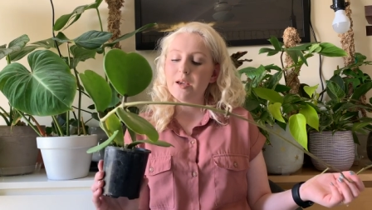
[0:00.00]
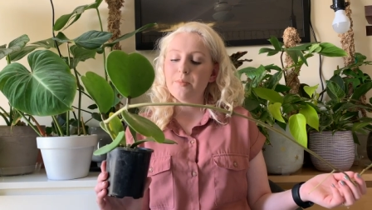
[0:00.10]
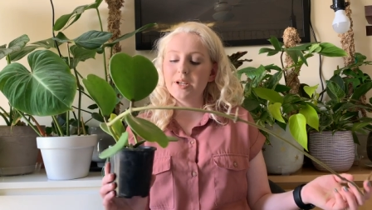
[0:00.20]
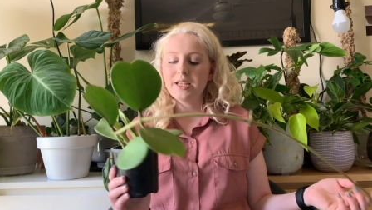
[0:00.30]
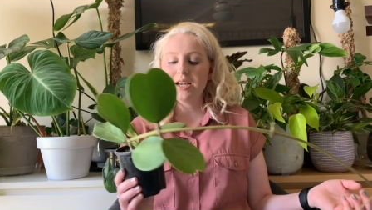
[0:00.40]

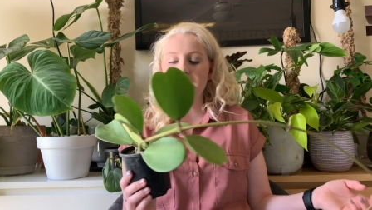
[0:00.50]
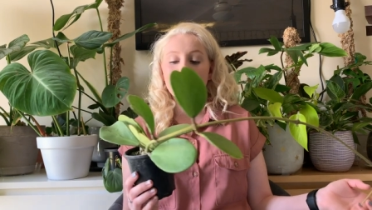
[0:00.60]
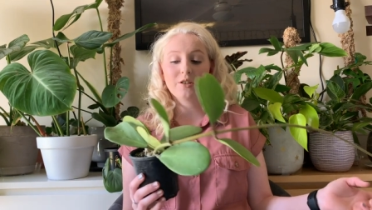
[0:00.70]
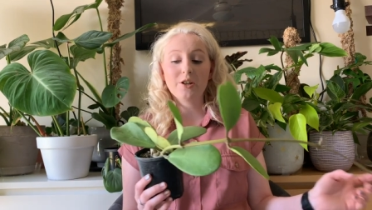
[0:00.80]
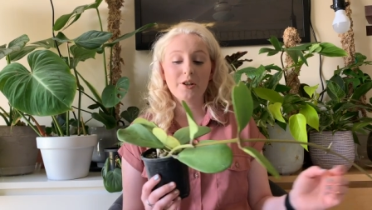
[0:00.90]
But yeah,
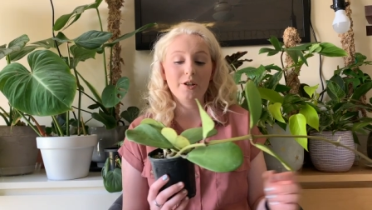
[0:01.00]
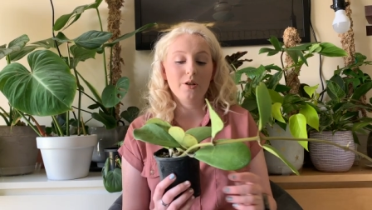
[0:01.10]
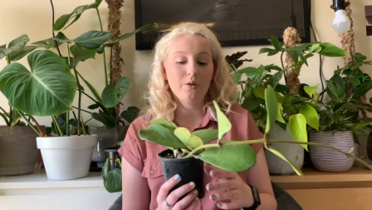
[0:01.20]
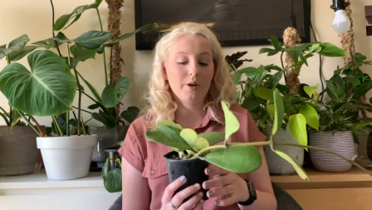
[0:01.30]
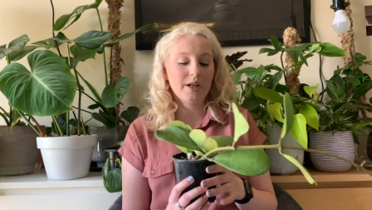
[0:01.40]
so
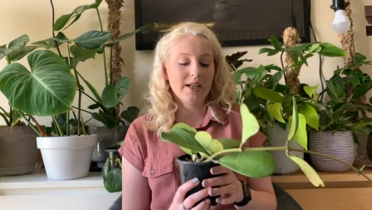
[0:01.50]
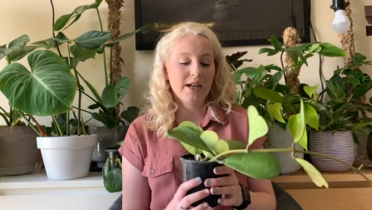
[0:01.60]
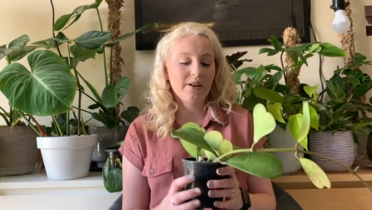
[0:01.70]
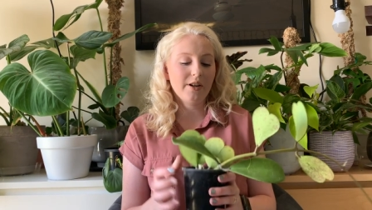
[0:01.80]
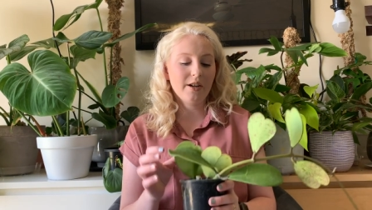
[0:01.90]
Hoya
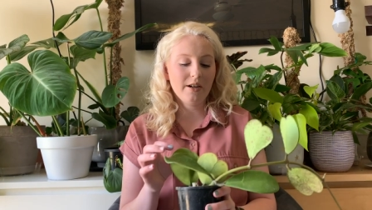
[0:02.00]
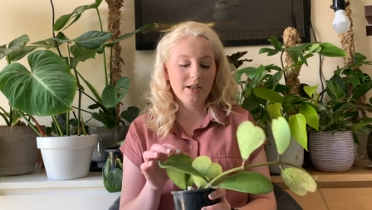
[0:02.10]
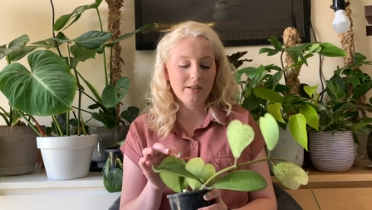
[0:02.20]
kerrii,